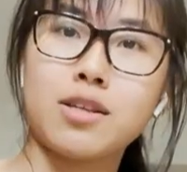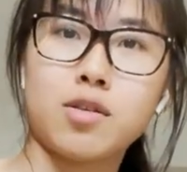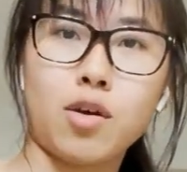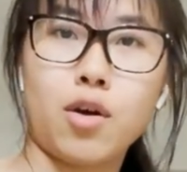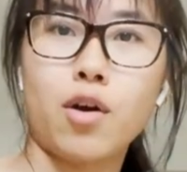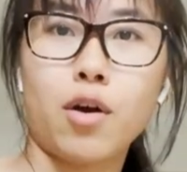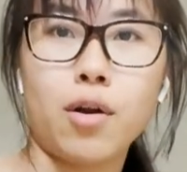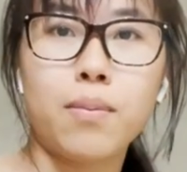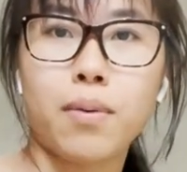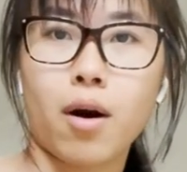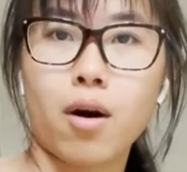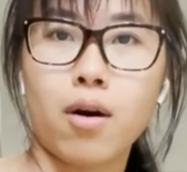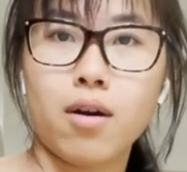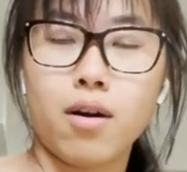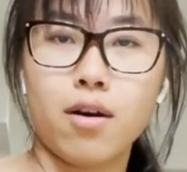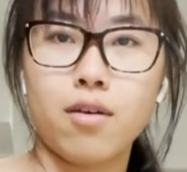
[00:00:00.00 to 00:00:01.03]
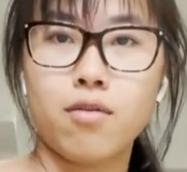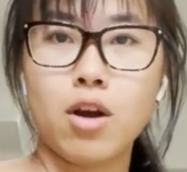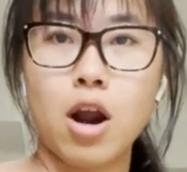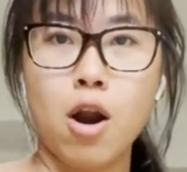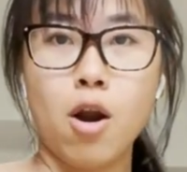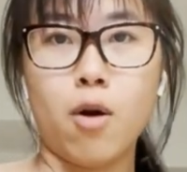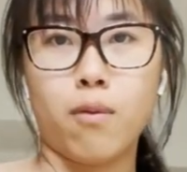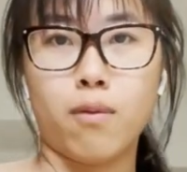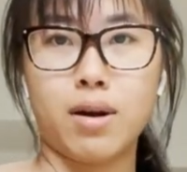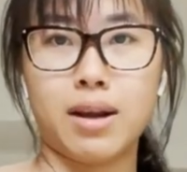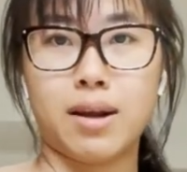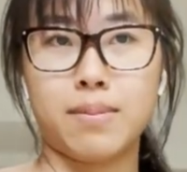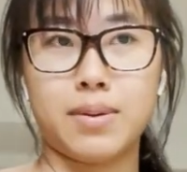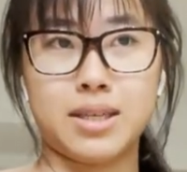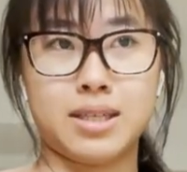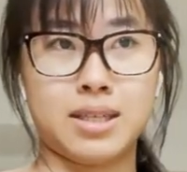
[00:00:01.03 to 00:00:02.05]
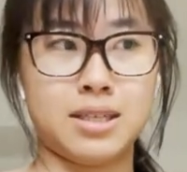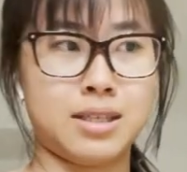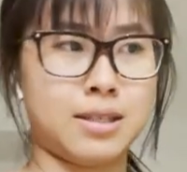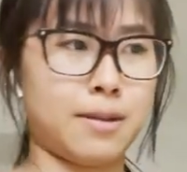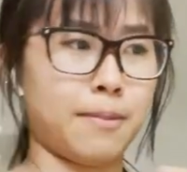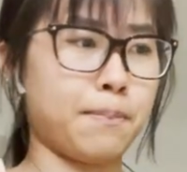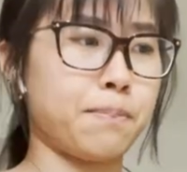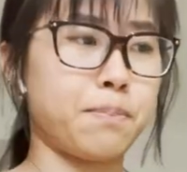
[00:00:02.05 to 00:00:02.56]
the good part of running a business,